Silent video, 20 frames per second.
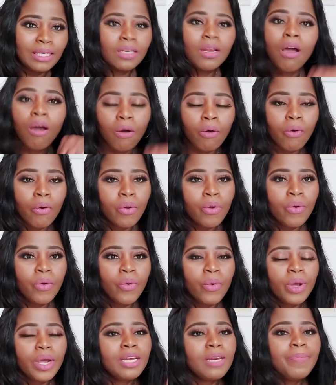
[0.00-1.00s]
No,
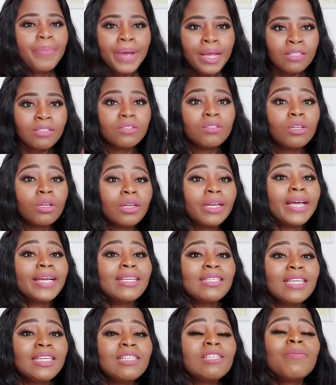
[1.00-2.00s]
it depends on the, like
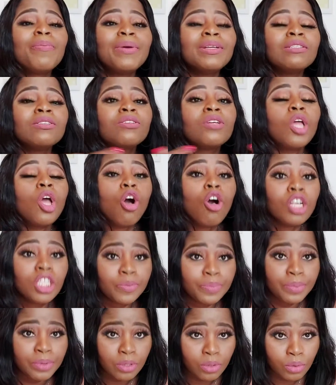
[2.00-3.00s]
I said, it depends on the
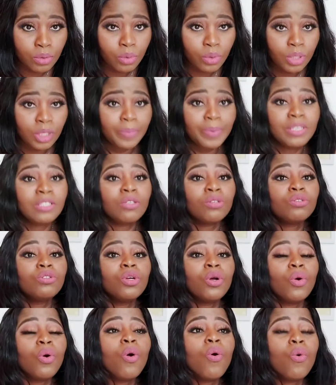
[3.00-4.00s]
hospital. It depends on
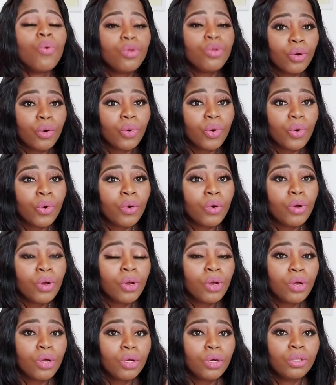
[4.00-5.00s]
your
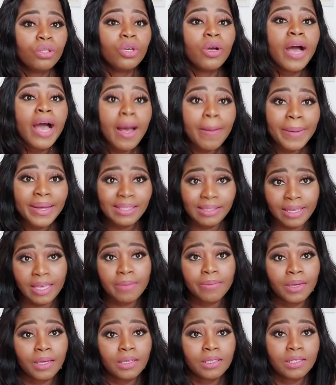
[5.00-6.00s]

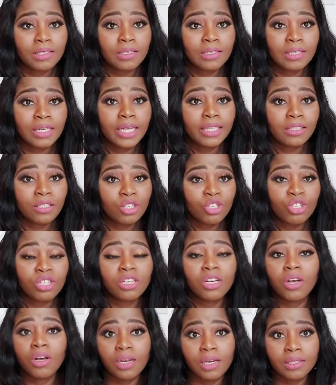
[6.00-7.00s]
Arbeitgeber, just like they usually
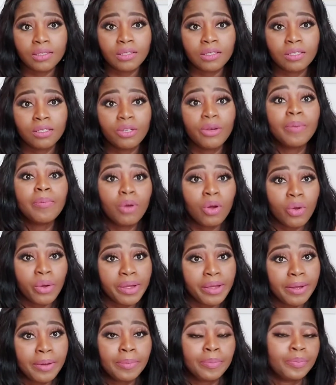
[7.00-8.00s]
call it, your
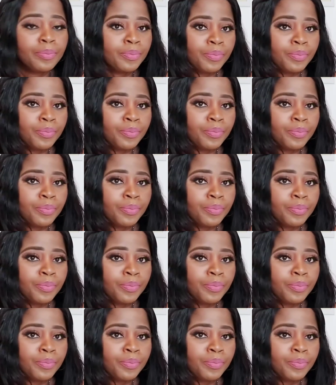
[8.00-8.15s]
employer.